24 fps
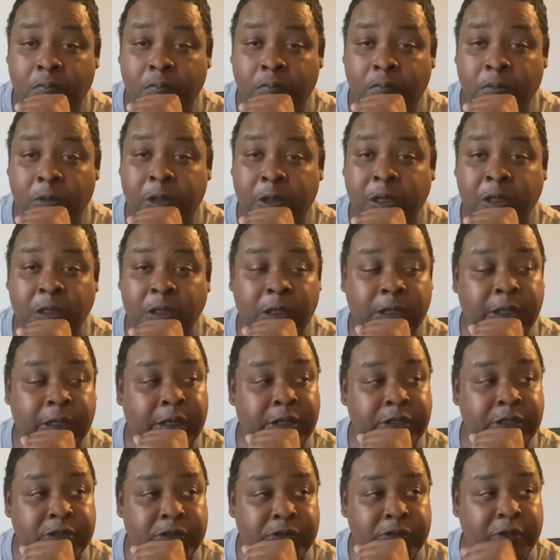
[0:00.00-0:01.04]
And they looking
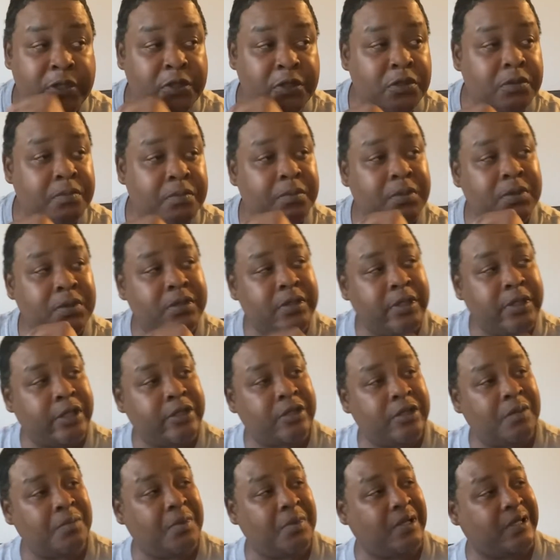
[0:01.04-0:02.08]
at you, you ain't, this nigga
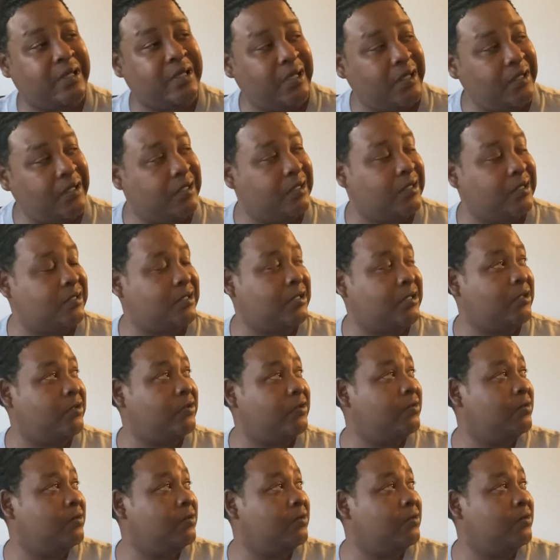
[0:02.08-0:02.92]
talking about killing himself.